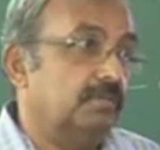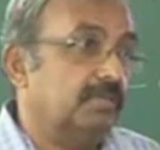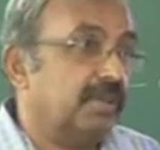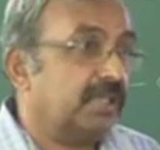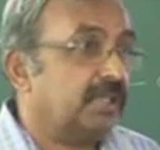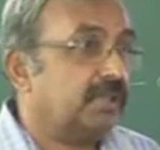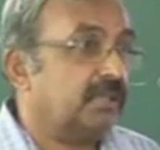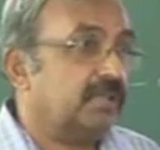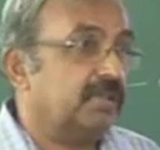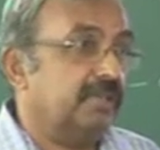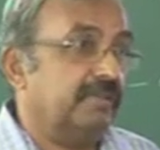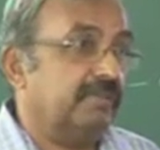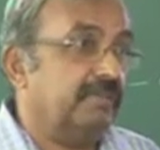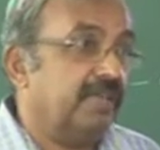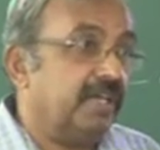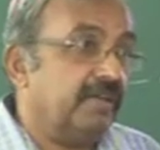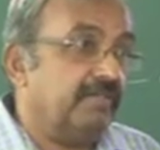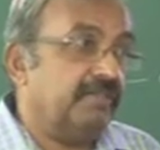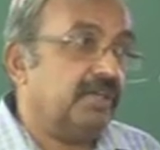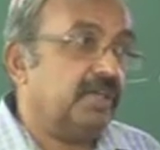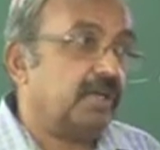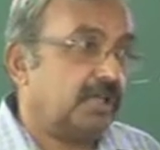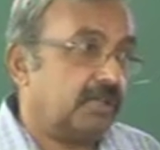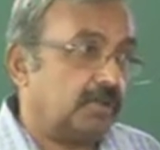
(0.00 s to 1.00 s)
But the
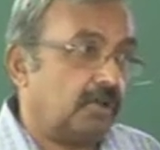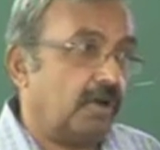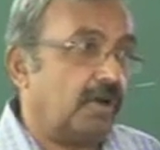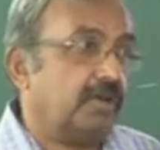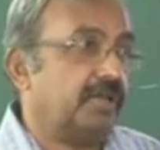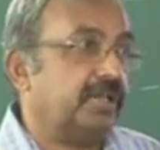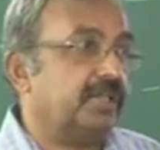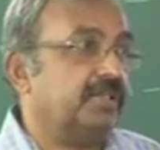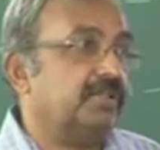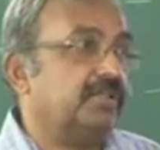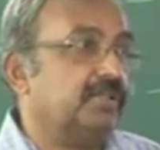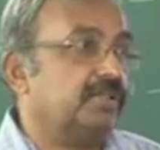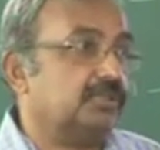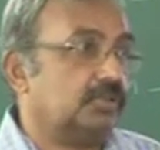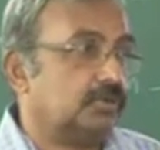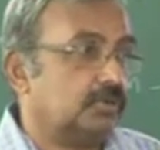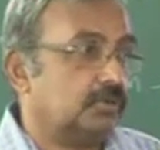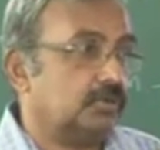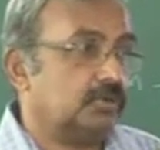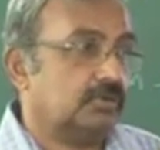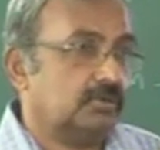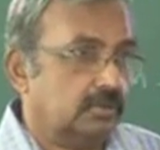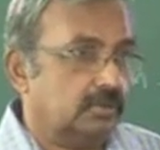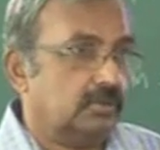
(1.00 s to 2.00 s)
way we are taught in the
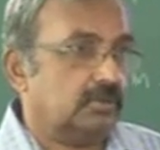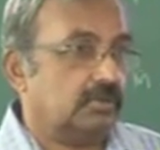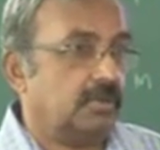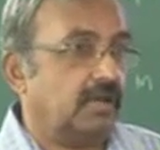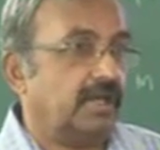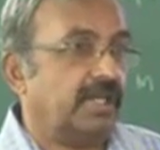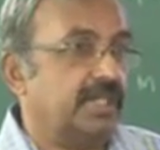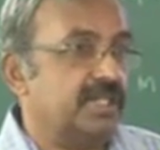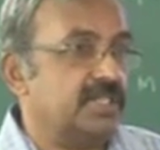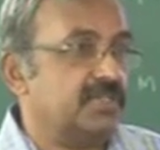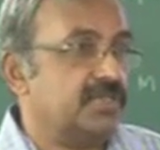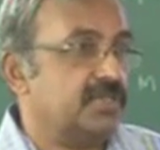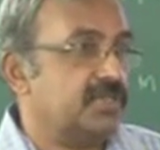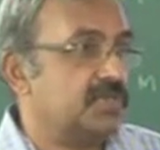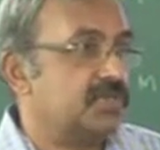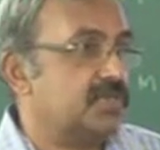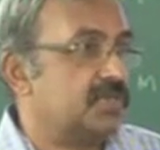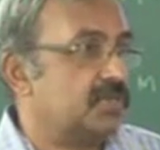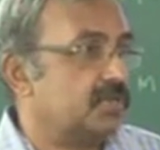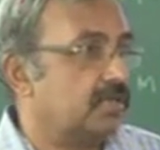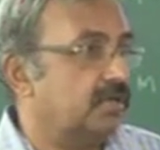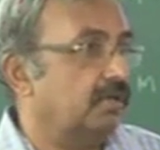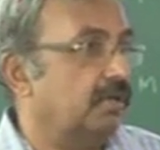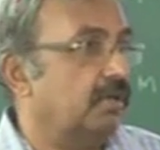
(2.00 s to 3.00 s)

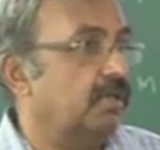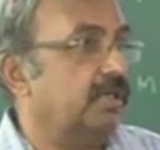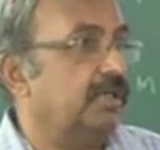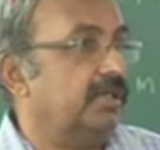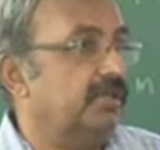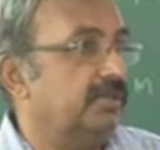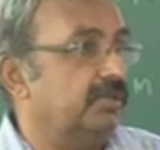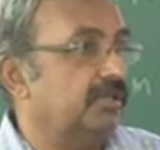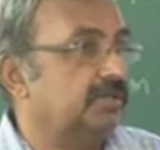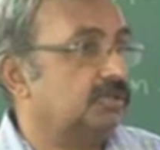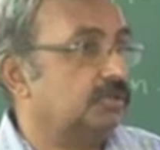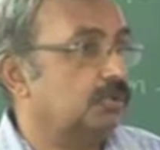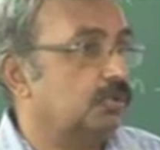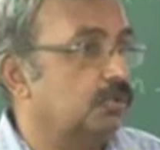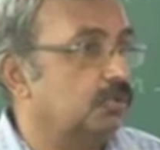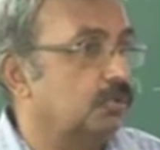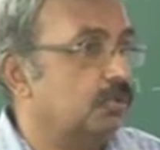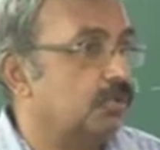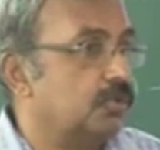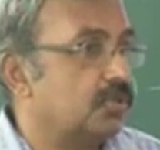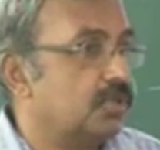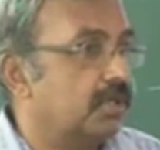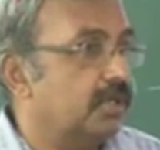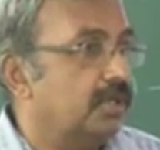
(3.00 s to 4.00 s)
colleges or in the
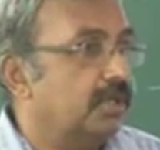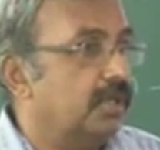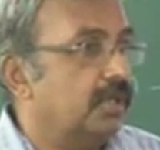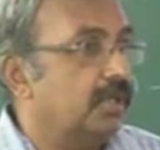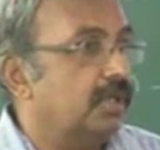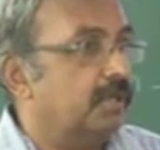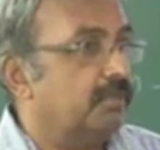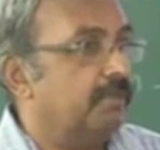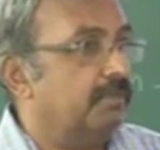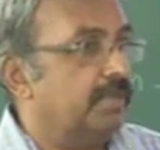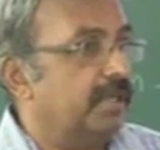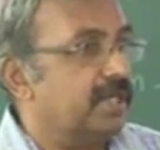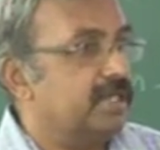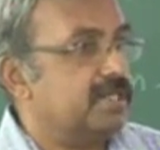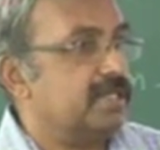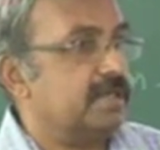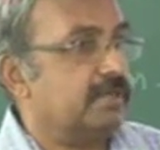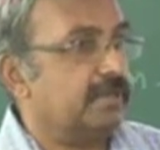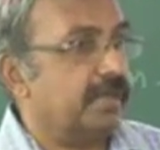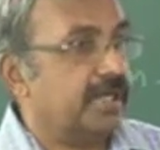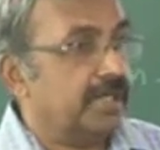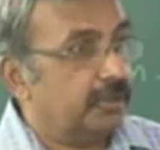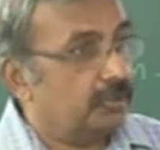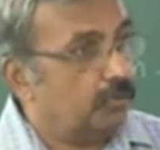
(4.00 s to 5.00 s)
schools,
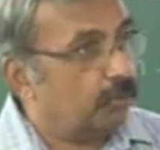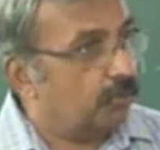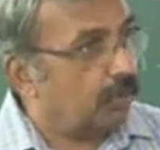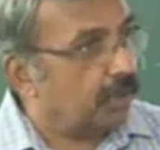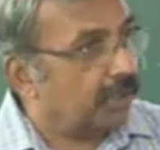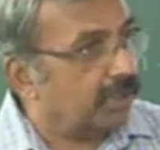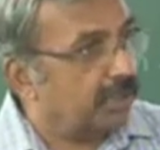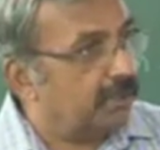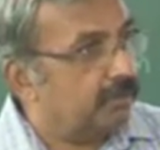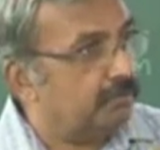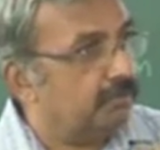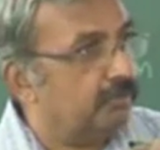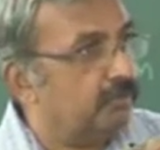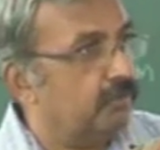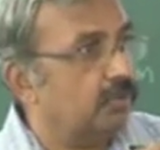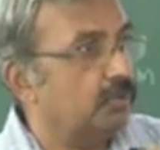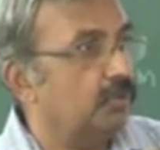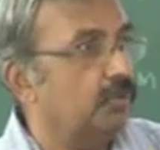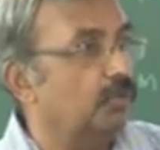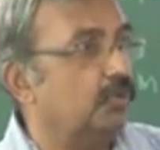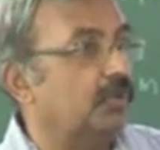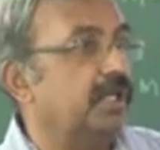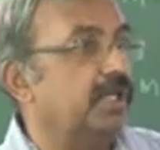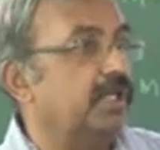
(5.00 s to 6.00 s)
benzamide, you only
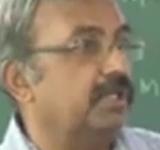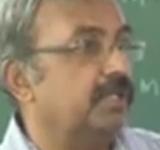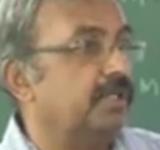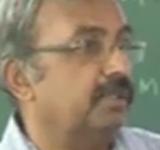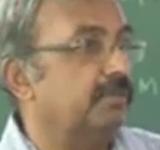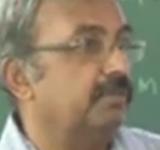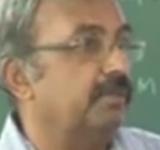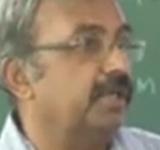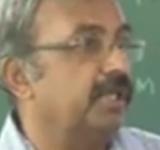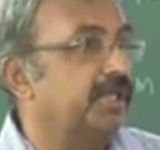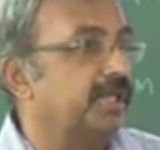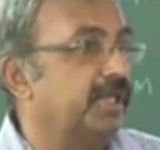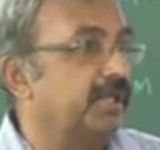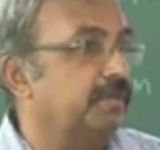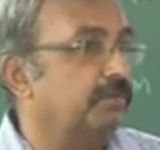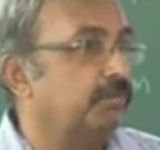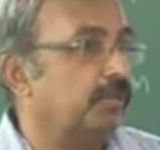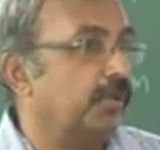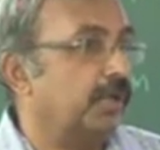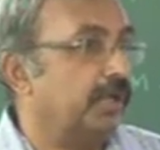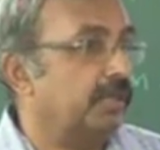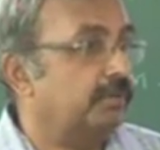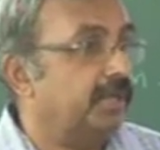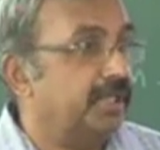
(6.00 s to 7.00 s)
look at the melting
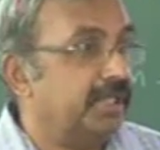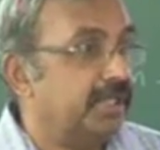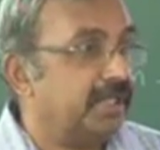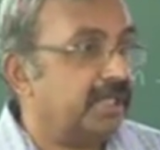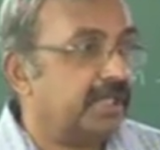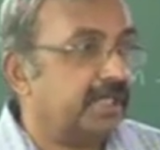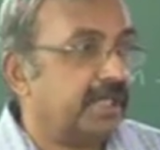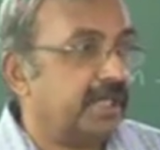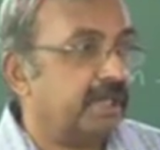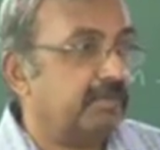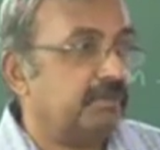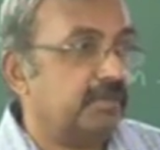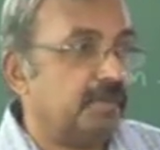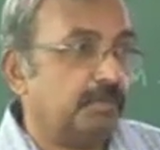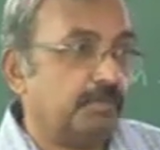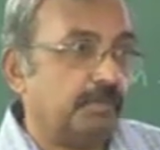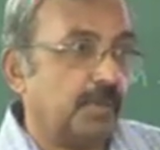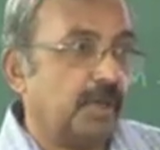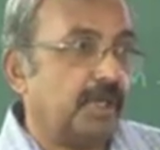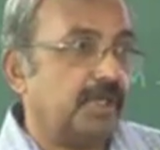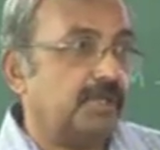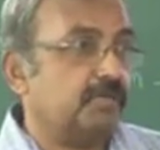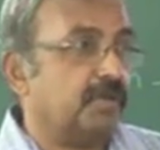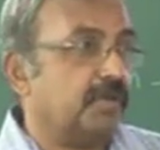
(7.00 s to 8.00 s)
point. Many a time the
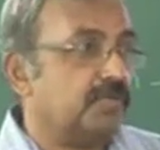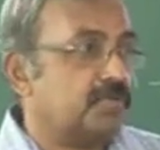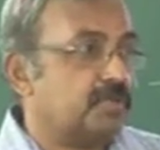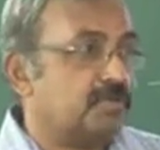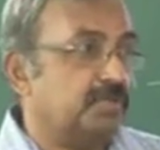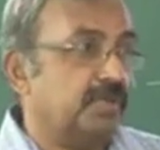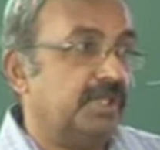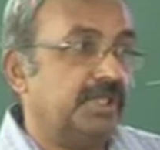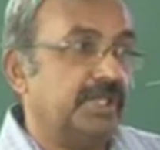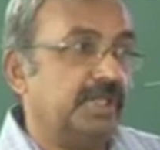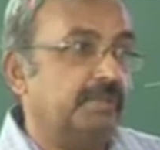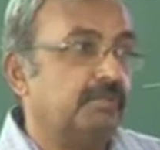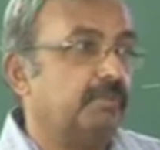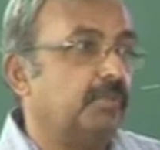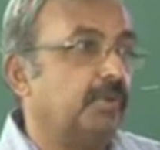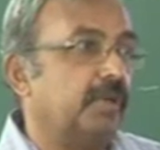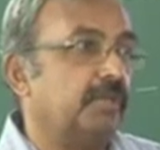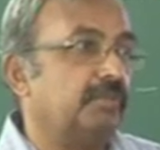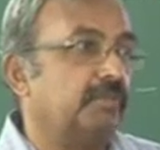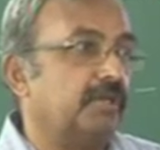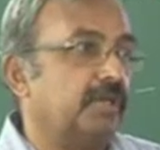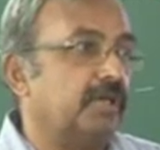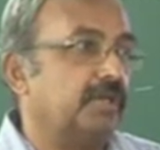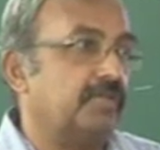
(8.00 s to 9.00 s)
polymers melting
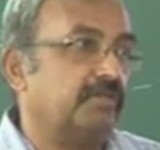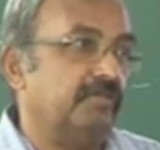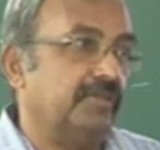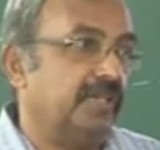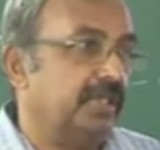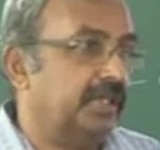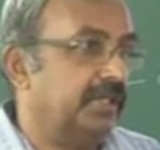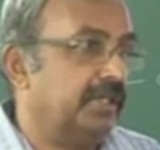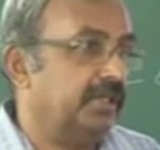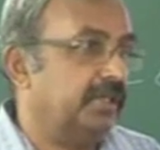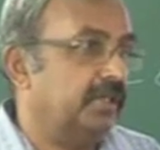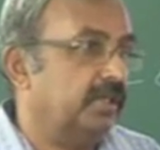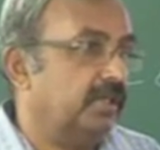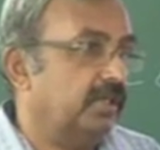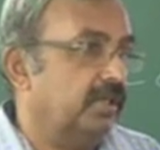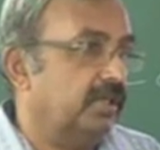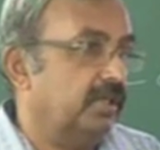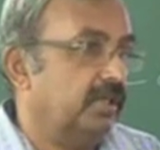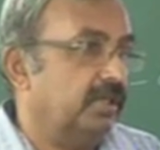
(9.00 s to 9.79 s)
point may not vary.